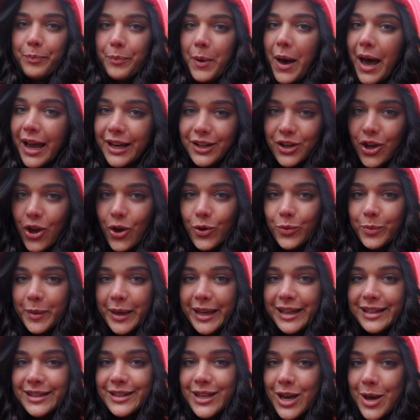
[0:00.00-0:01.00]
By no
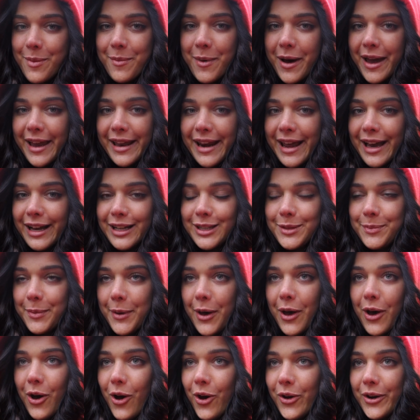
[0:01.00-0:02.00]
means am I an
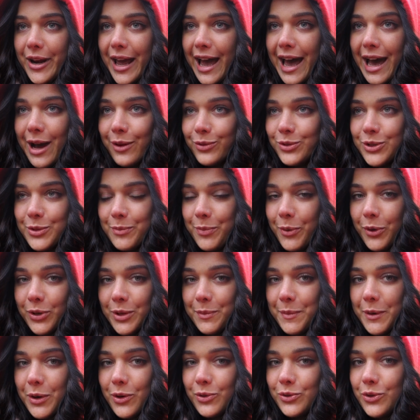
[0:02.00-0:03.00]
expert on how to
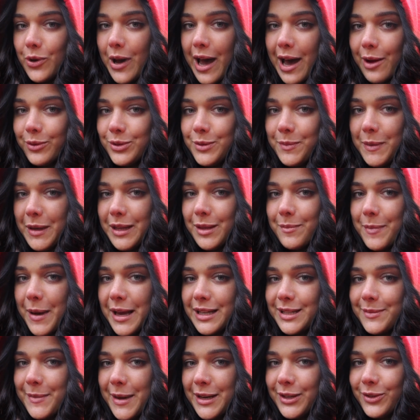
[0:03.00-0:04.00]
bodybuild or how to be the
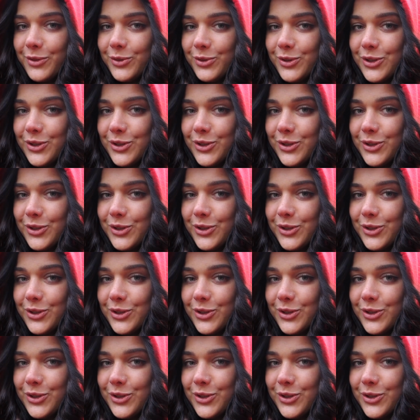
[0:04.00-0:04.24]
best medical